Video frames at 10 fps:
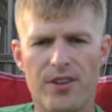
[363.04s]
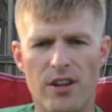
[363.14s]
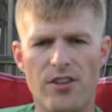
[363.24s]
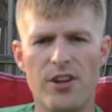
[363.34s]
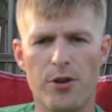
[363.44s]

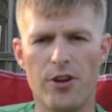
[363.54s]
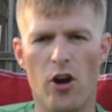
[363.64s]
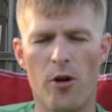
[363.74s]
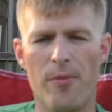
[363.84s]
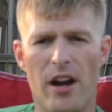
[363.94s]
continue to
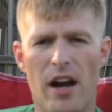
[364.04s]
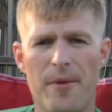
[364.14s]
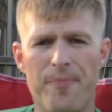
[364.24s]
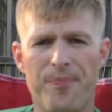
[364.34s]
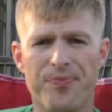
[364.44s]
grow them, and I
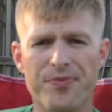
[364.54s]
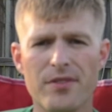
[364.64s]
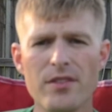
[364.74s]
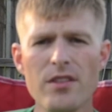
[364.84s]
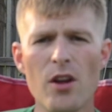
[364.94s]

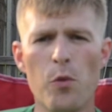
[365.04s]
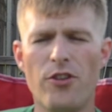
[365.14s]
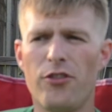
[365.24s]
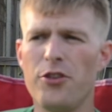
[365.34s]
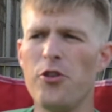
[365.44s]
would
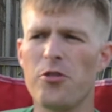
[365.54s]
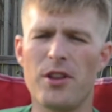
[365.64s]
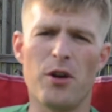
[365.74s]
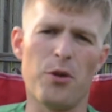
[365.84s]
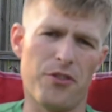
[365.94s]
just use them in
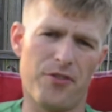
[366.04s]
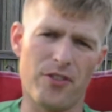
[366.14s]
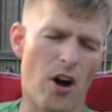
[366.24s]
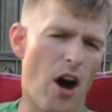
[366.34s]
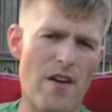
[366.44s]
those
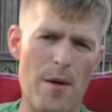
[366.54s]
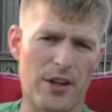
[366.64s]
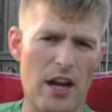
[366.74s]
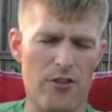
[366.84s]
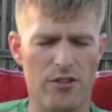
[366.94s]
off
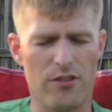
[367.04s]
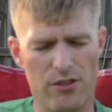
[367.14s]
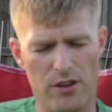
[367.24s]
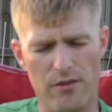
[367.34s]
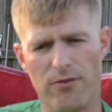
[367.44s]
applications
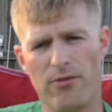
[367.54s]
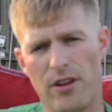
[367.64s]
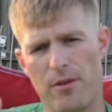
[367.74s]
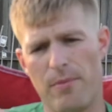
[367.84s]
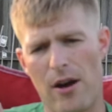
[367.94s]

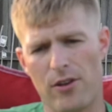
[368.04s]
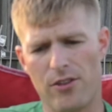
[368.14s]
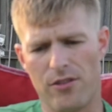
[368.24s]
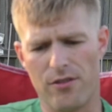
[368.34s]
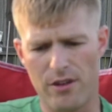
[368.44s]
and powders